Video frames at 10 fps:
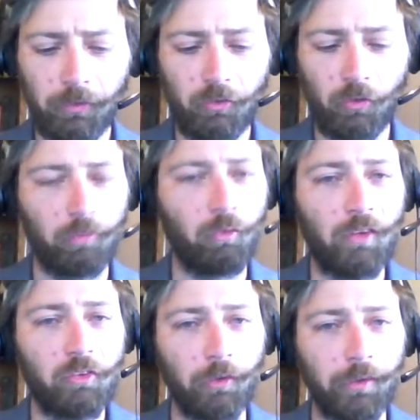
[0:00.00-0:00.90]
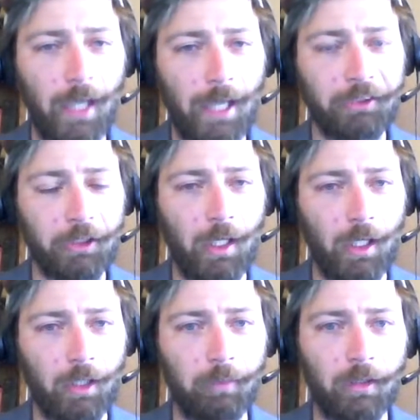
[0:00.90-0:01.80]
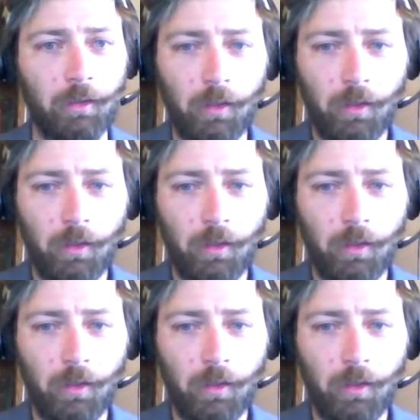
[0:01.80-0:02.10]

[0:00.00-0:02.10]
sort of Western cash economy?